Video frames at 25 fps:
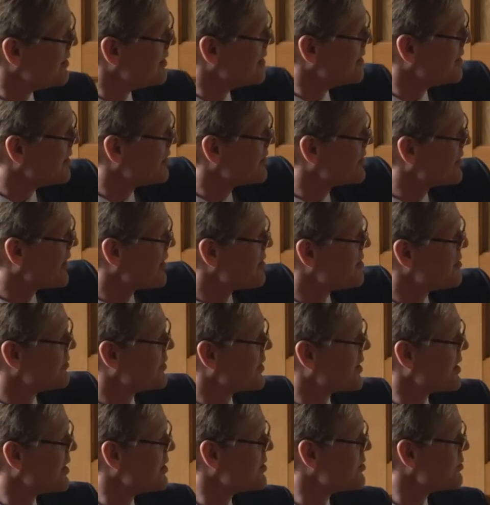in the center of
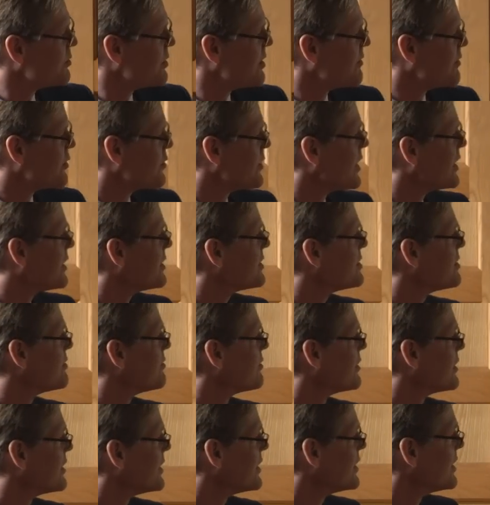the country we have a
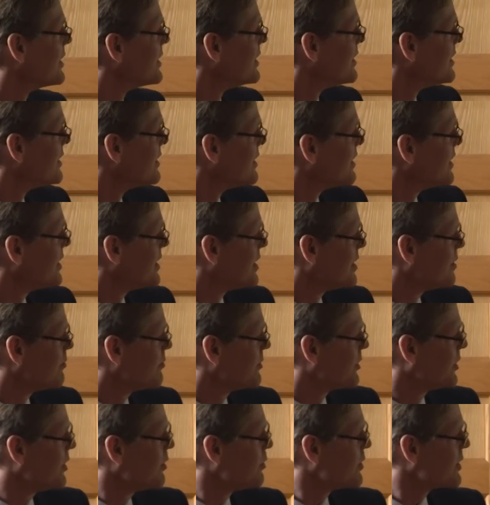relatively
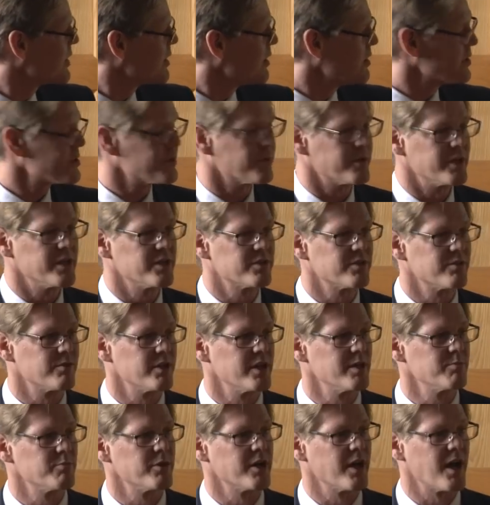um, low incarceration
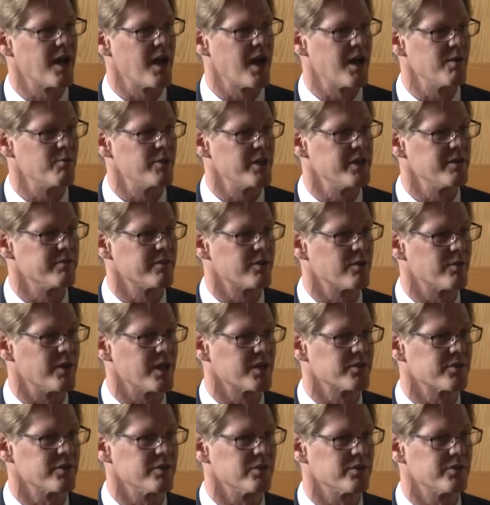rate, but a high rate of
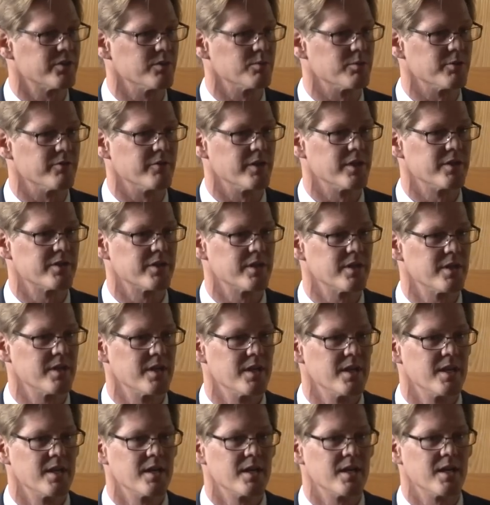correctional supervision.
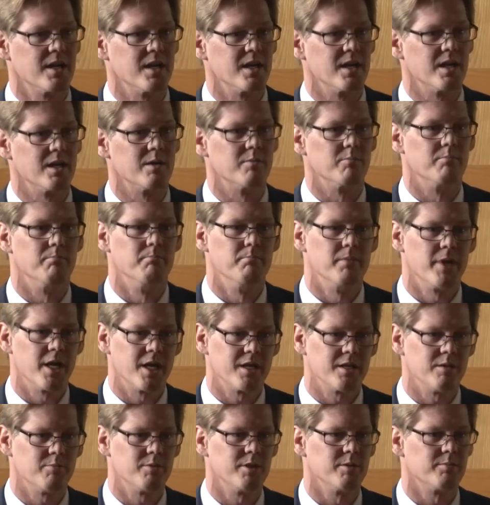Um,
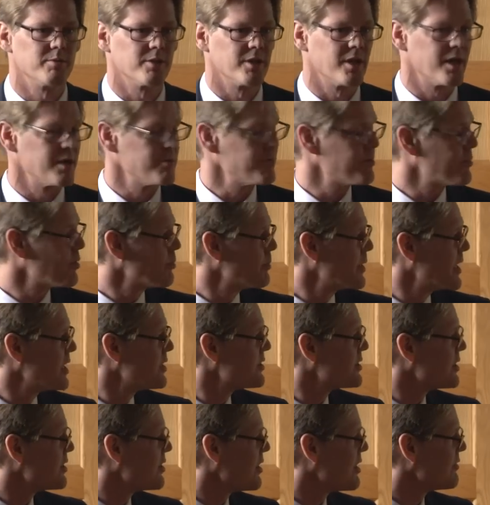many people on
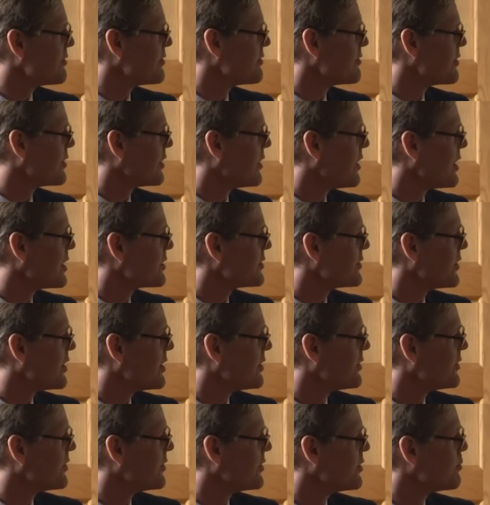probation, often for long
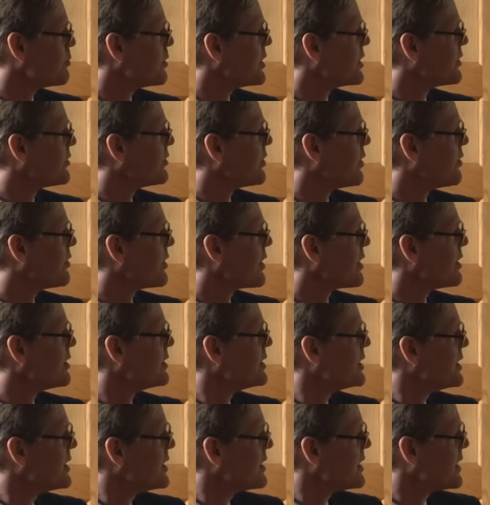sentences in Minnesota.
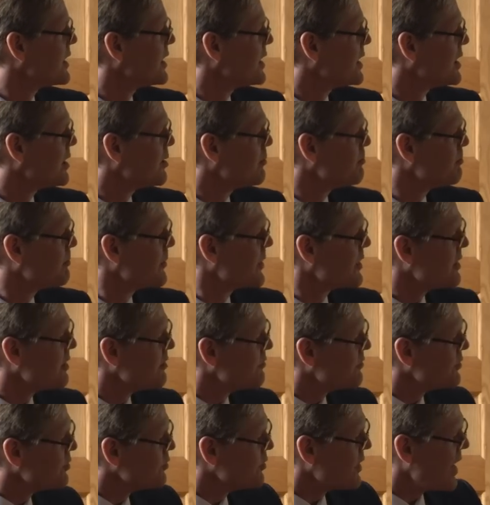Um,
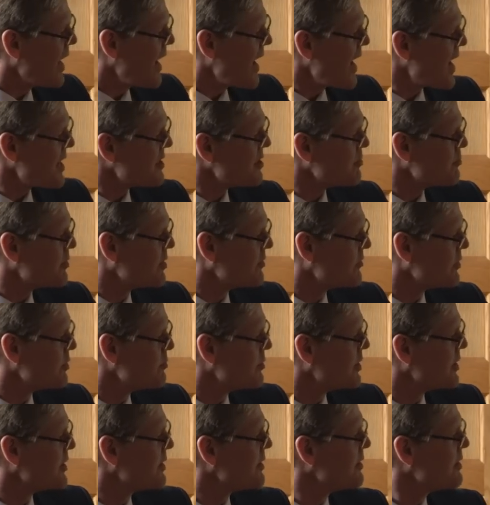if you add up
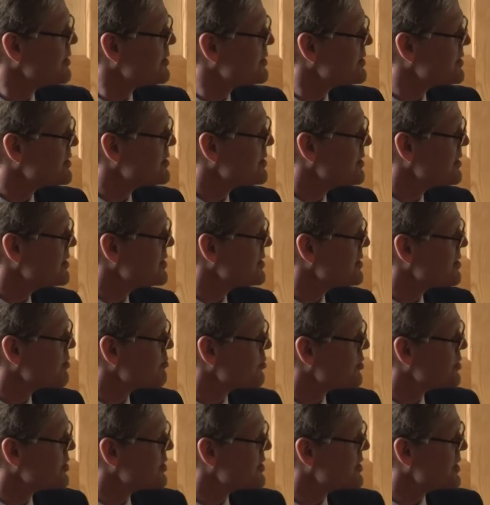everybody, this is, this is the
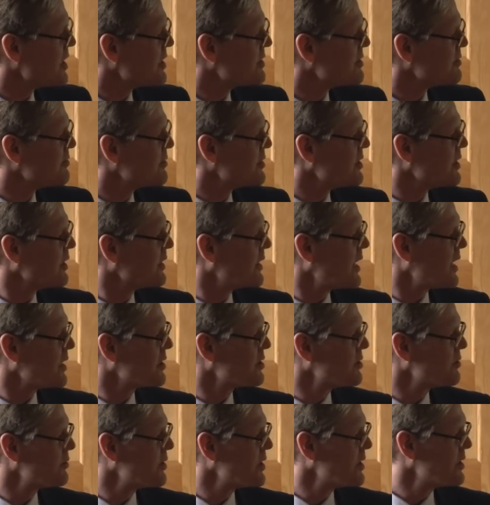percent of the
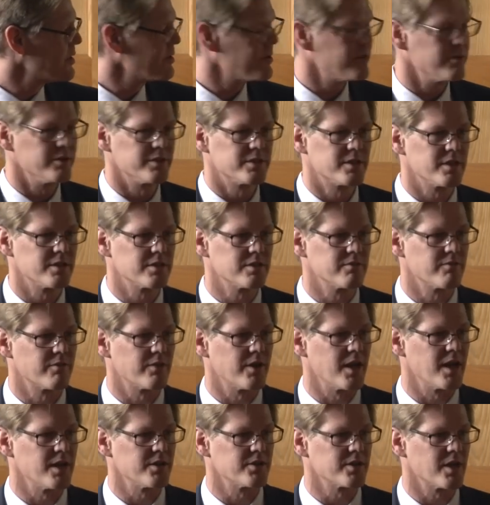electorate who's
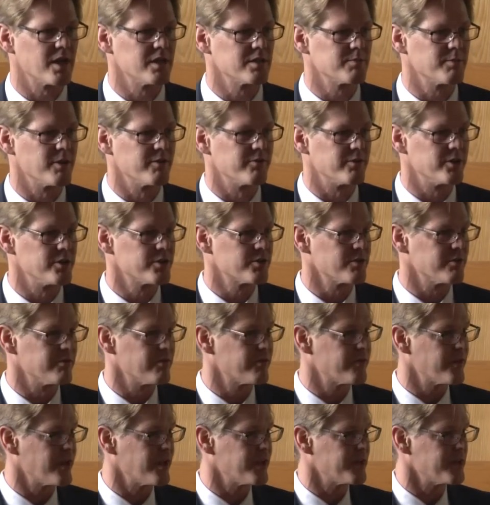disenfranchised by virtue of
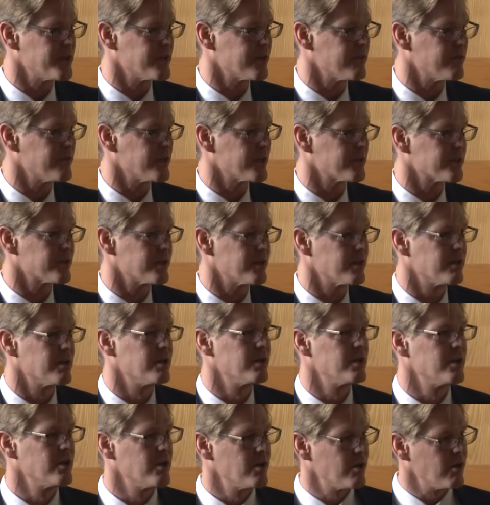a felony conviction
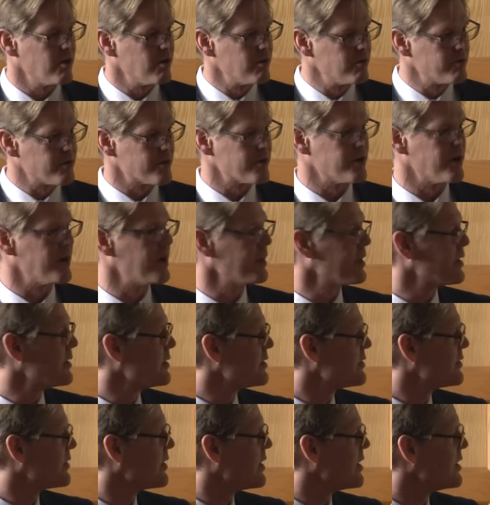overall in
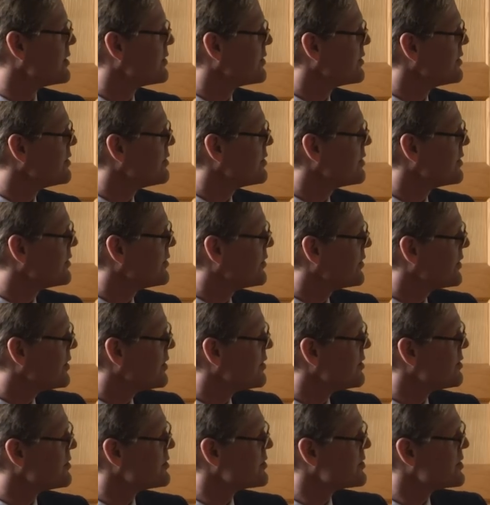the states. And you can see
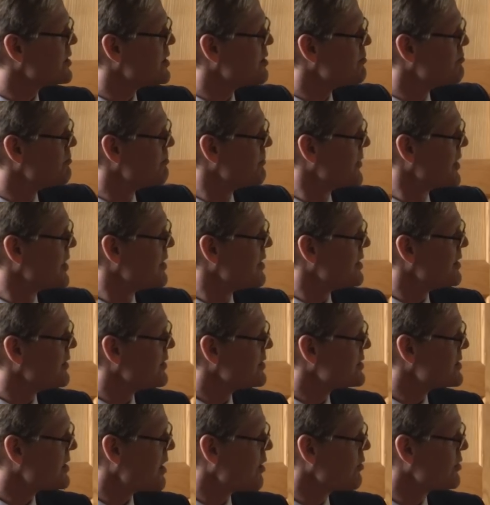there's some in
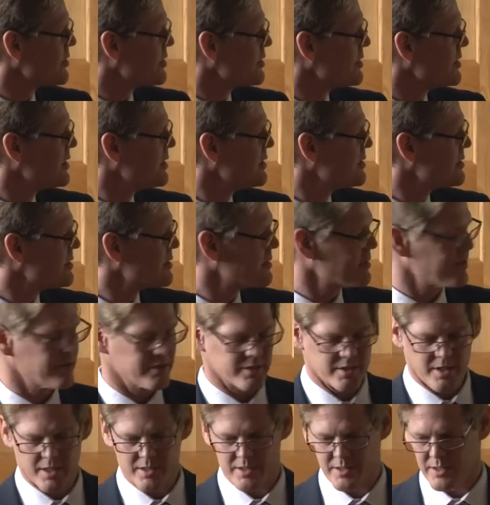the south and east,
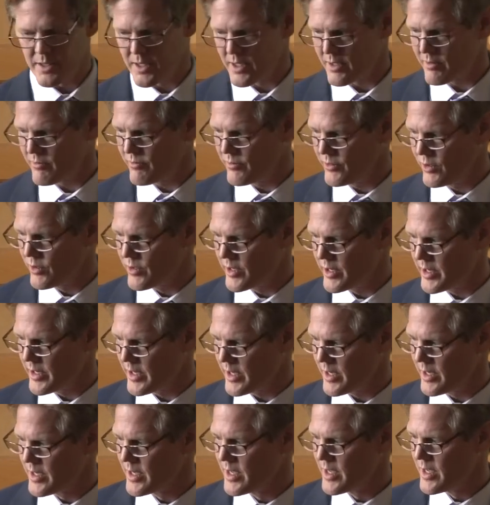states like
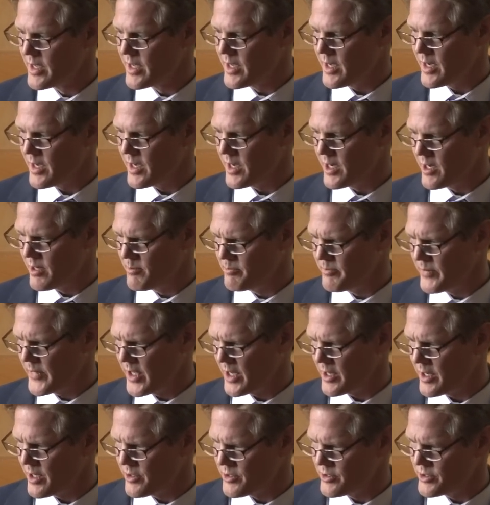Florida, um,
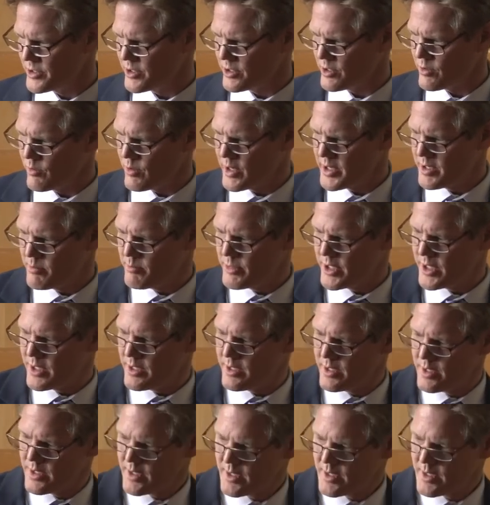and others are quite a bit